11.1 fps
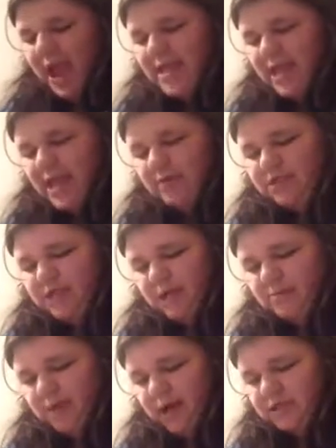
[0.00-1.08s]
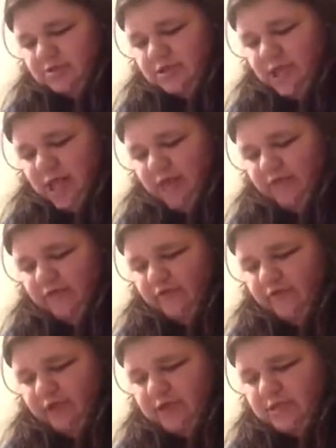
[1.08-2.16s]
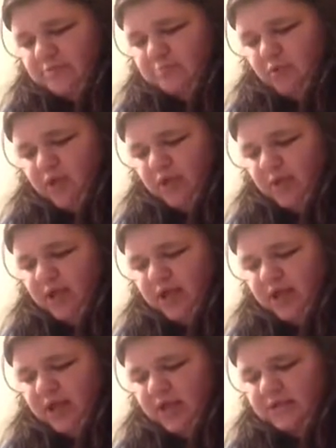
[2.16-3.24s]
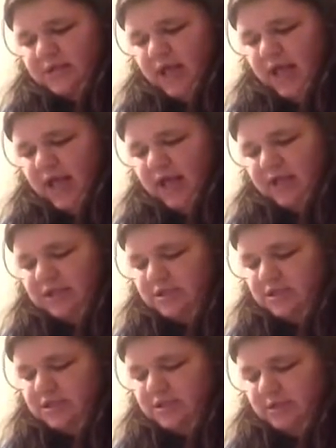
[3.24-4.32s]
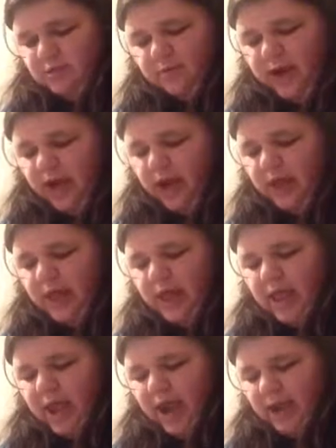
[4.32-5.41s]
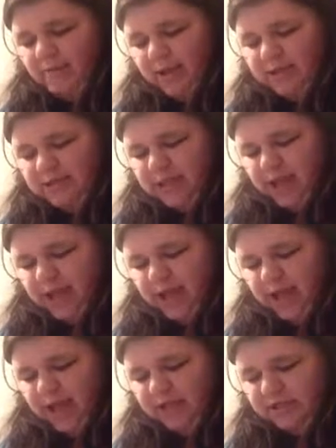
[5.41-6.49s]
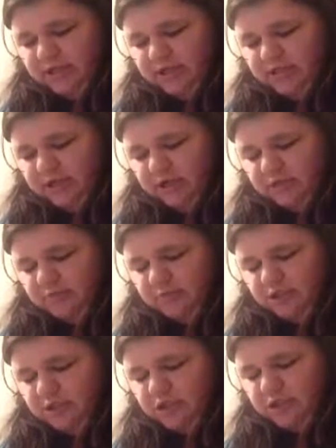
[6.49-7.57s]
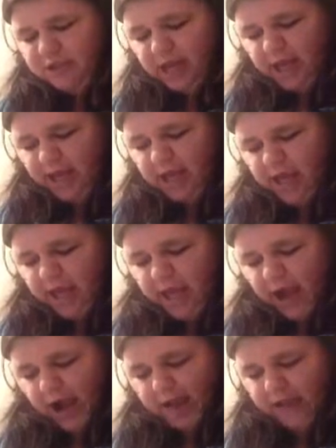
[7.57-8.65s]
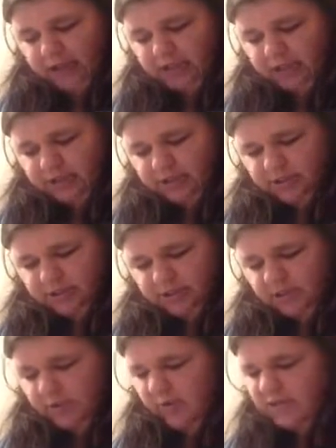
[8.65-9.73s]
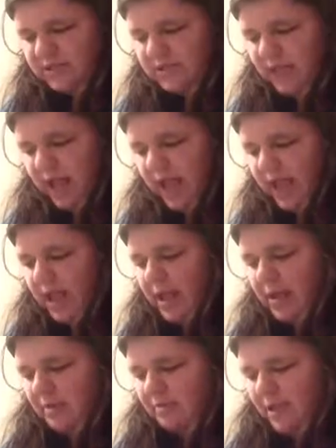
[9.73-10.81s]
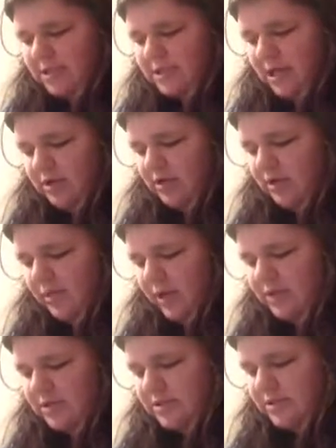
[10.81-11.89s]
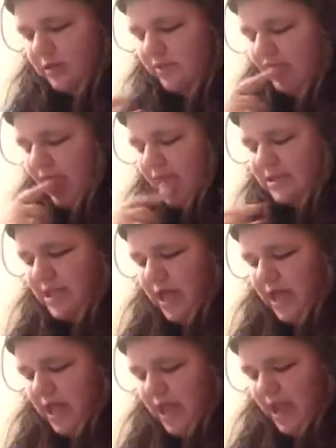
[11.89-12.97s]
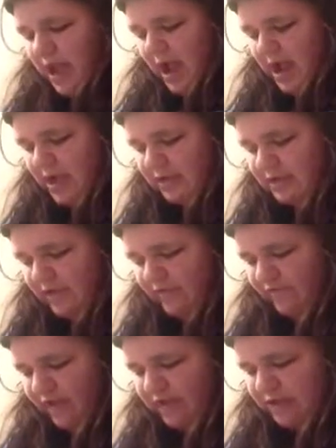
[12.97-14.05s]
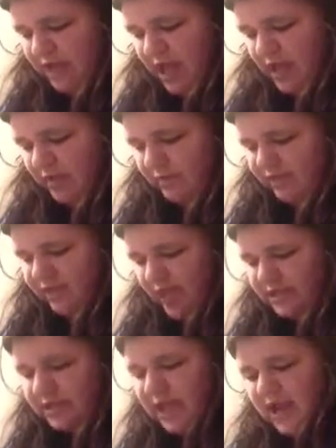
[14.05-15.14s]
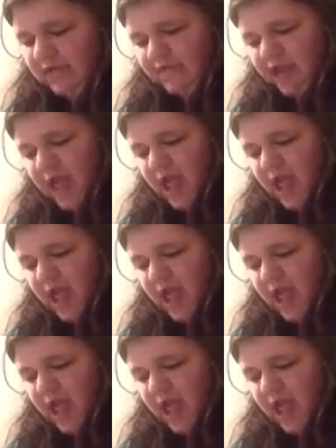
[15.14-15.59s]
and then it was jam packed on the 11th it was like appointments and doing work, and then mass learn and exercise on the Tuesday, and then exercise on the Wednesday, mass learn on the Wednesday on Thursday, and then seeing friends again on the thirteenth,